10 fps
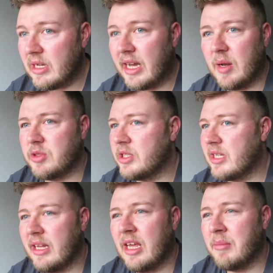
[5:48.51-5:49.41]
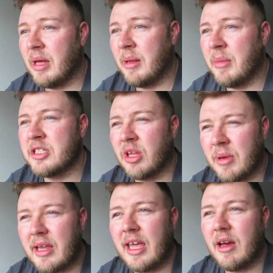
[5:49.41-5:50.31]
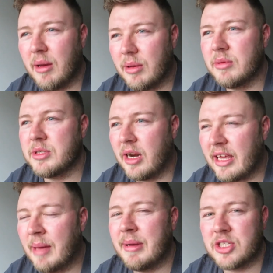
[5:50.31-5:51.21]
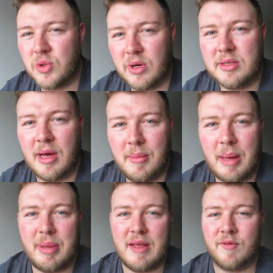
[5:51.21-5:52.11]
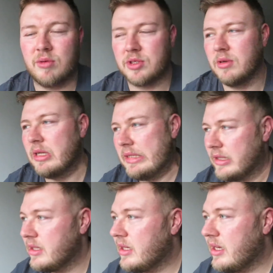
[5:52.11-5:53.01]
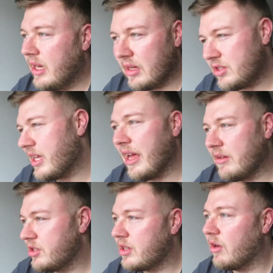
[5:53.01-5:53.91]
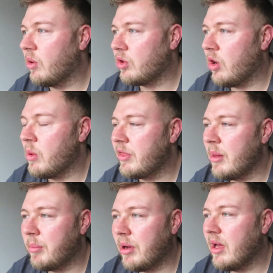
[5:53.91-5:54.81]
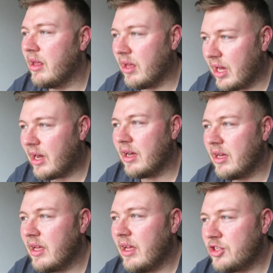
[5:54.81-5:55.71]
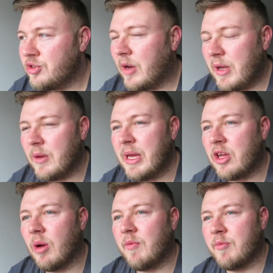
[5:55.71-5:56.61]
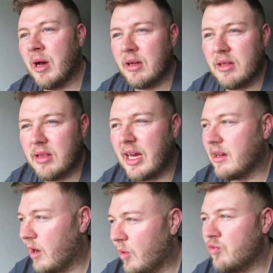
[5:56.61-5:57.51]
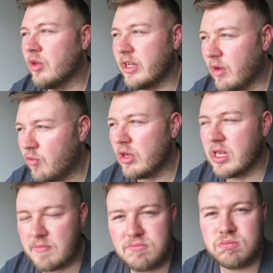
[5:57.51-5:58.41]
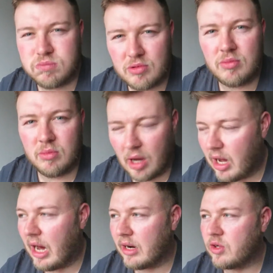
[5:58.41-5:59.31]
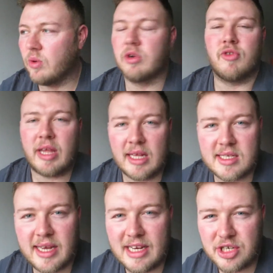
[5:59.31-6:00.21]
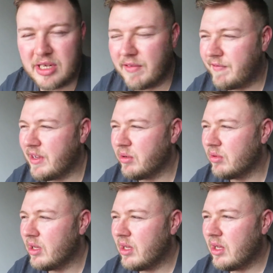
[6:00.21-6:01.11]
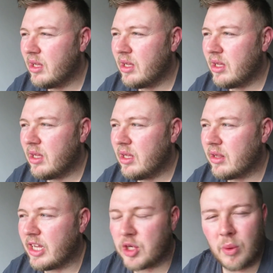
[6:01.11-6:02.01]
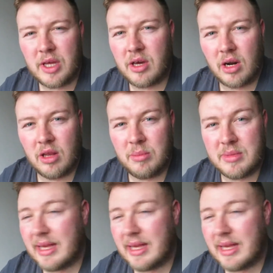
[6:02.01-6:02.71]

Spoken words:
and I was just sitting there, and my stomach was starting to get a bit sore. It's a bit painful, so I just got on with it. But do you know that way you wake up from a really hardcore drinking session, and you feel like you just want to curl up and